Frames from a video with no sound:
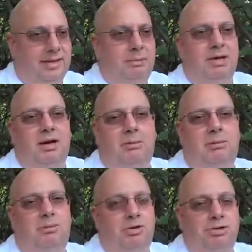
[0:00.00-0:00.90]
They become
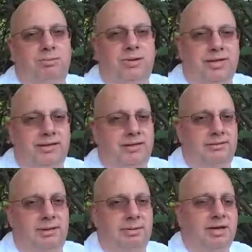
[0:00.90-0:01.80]

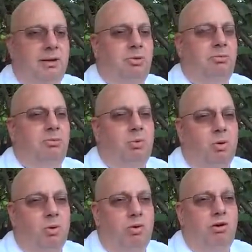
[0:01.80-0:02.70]
multiplicative. They become
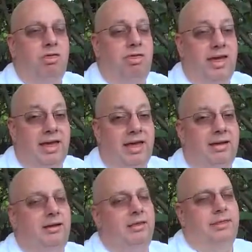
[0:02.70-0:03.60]
more
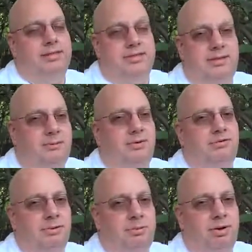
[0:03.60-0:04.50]
than the sum
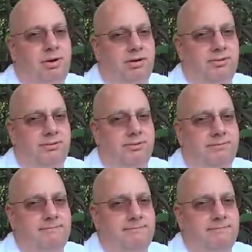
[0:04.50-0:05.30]
of their parts.